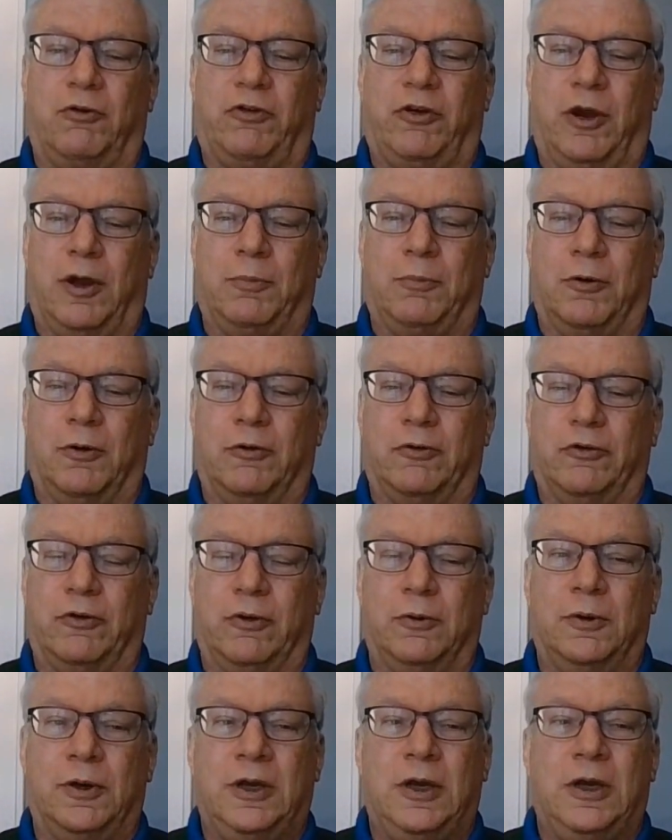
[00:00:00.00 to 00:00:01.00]
chapter,
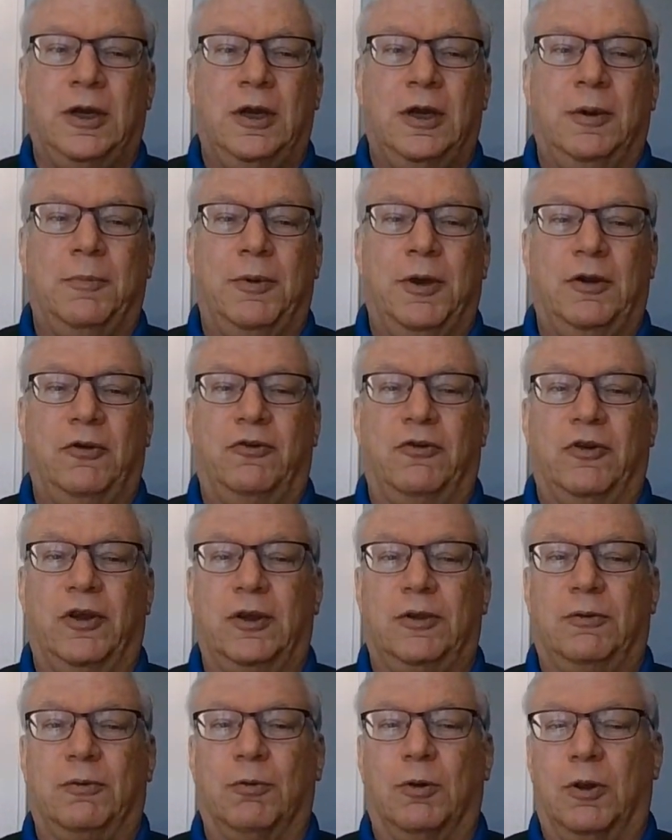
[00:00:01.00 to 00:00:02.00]
so pages
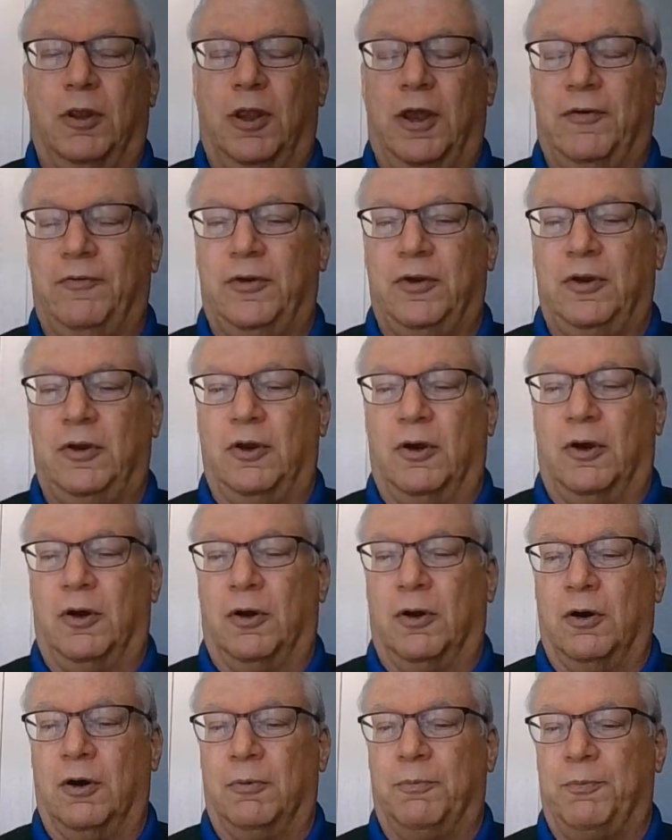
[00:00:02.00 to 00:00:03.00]
8 through 11
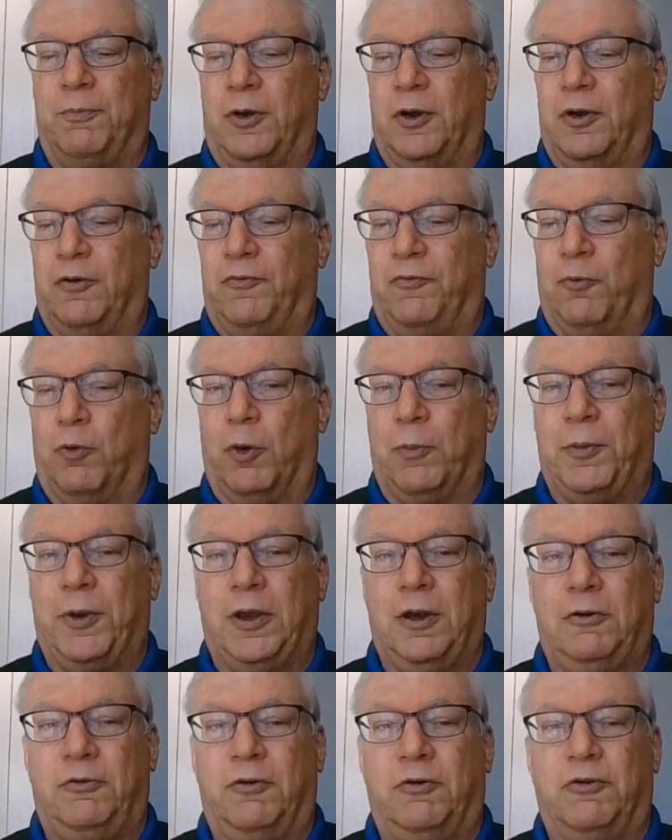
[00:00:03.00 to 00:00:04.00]
are 4
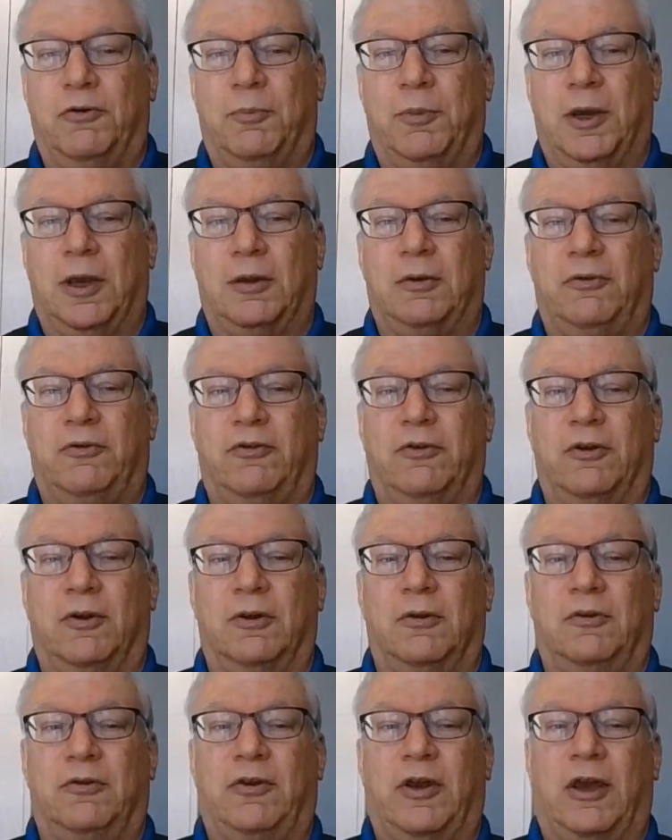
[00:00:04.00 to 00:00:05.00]
pages about
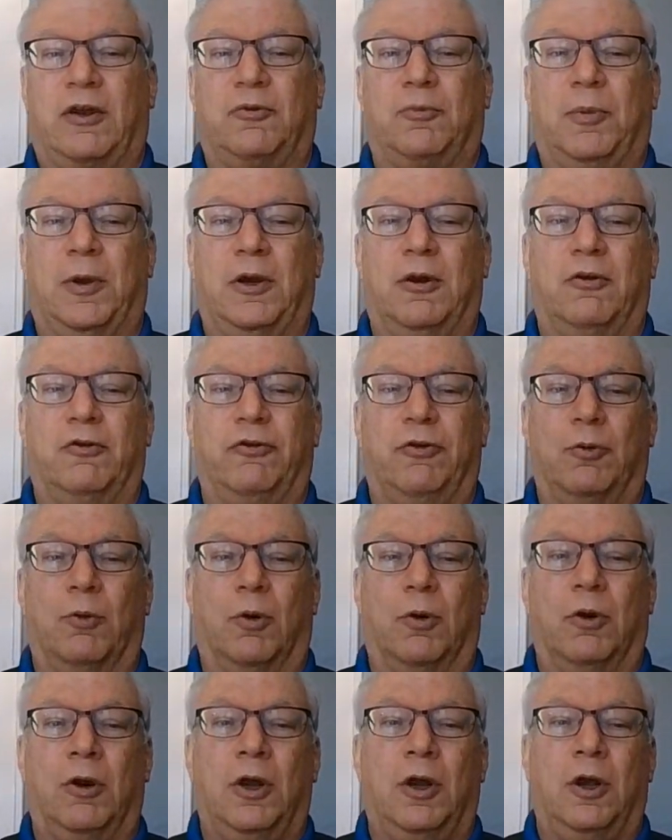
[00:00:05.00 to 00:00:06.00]
taxpayers who
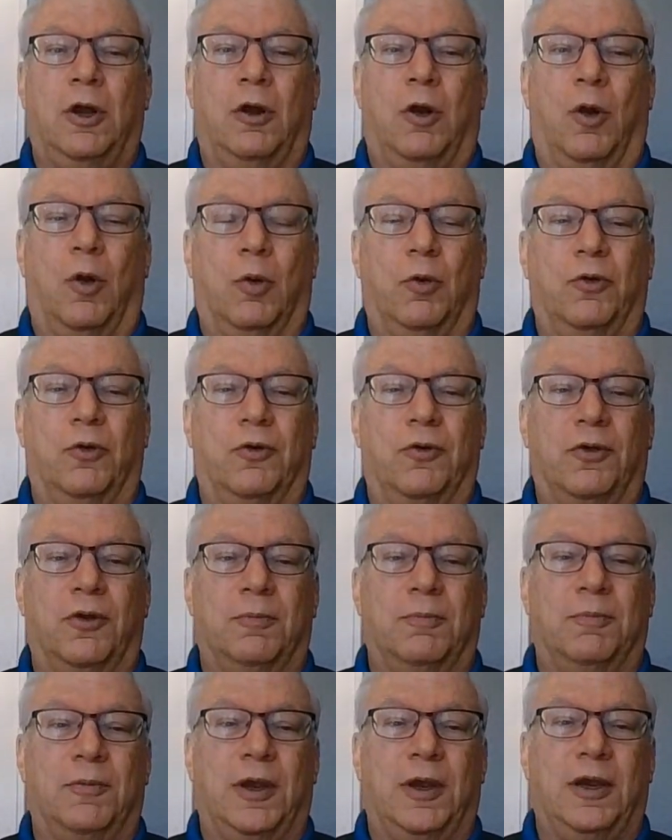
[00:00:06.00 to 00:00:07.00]
were older
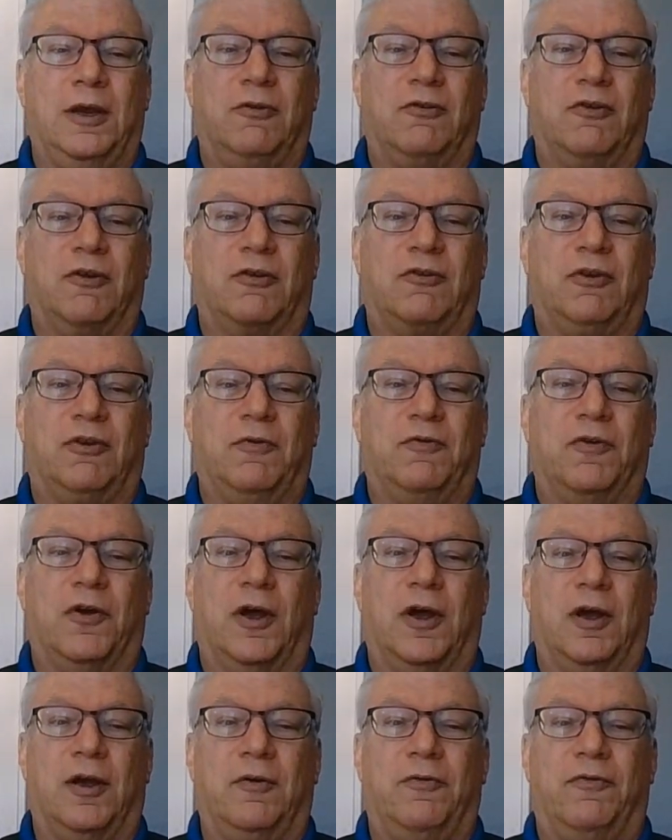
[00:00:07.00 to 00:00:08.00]
than age
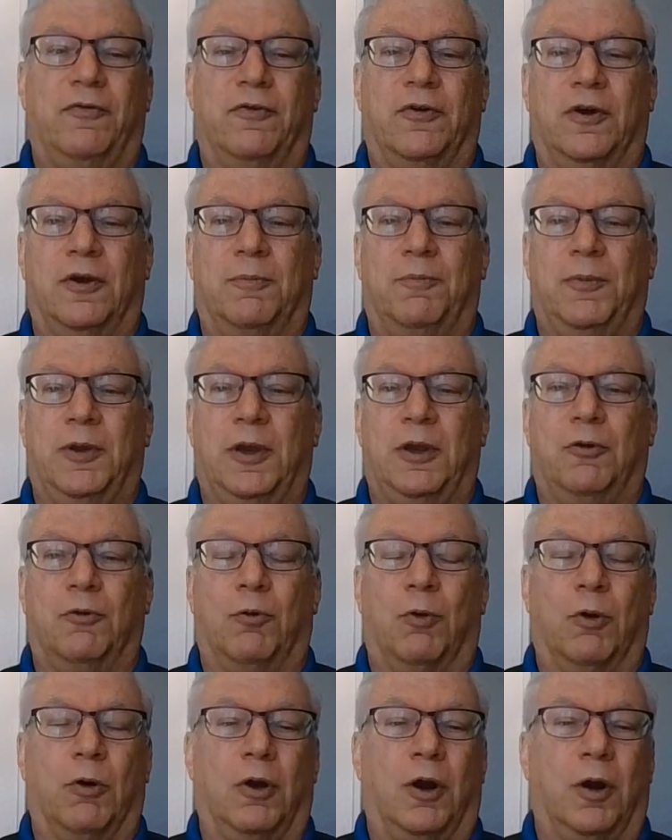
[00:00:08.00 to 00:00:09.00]
65 and
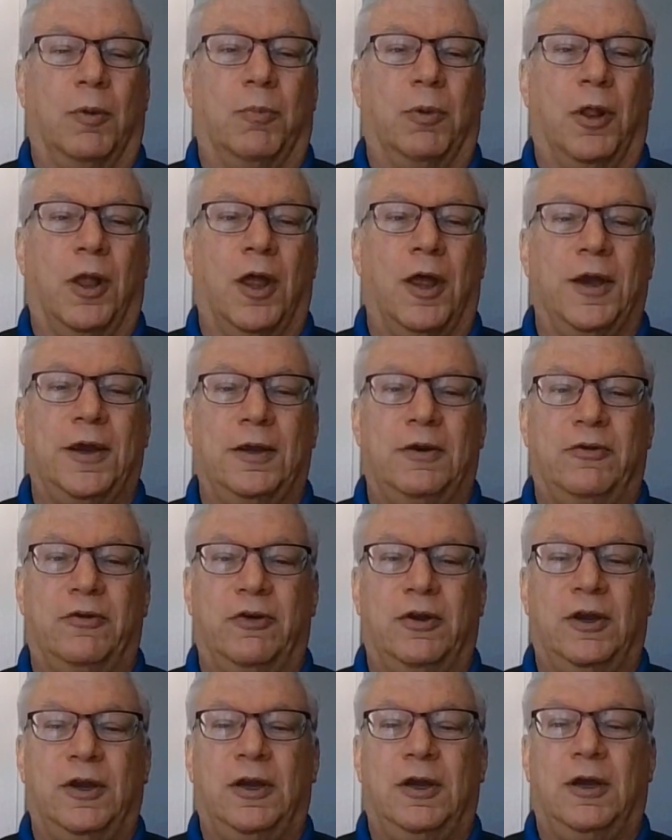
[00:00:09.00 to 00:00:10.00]
or are blind,
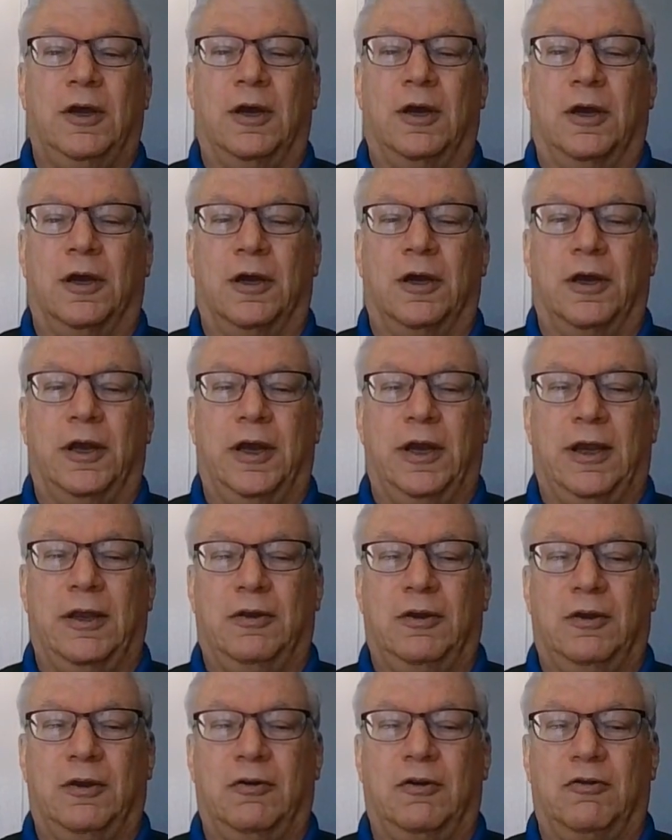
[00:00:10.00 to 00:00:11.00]

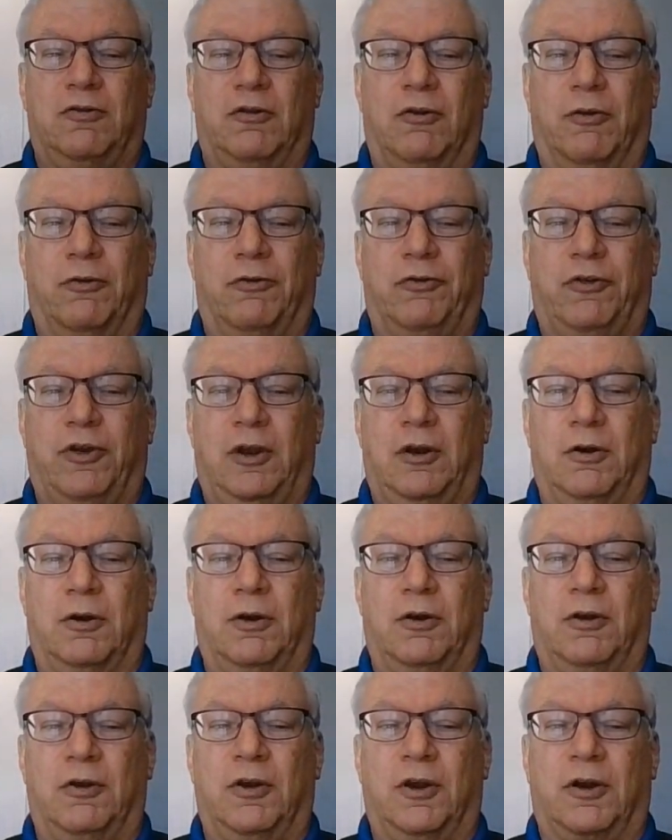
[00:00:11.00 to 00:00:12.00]
and the additional
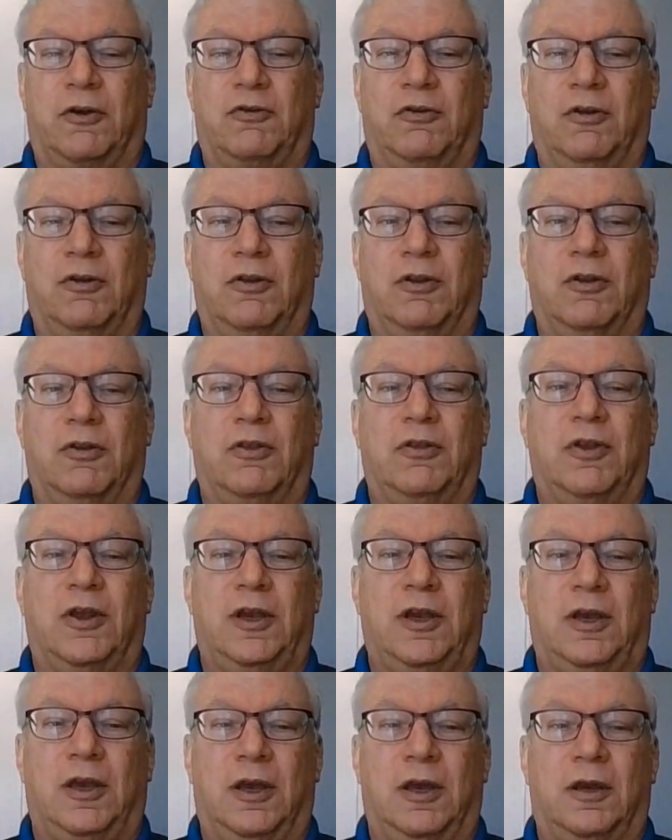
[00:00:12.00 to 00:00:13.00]
standard deduction that
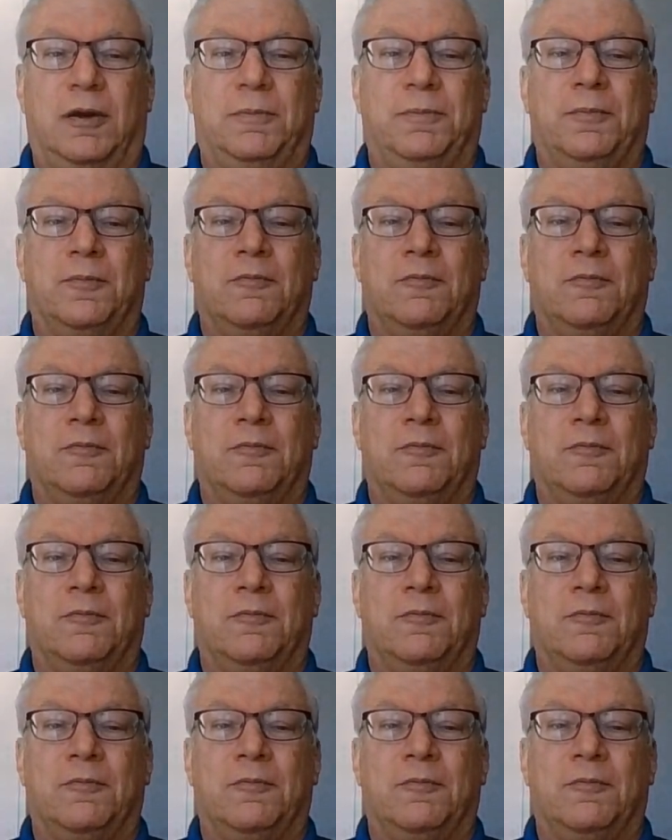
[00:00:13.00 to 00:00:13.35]
they get.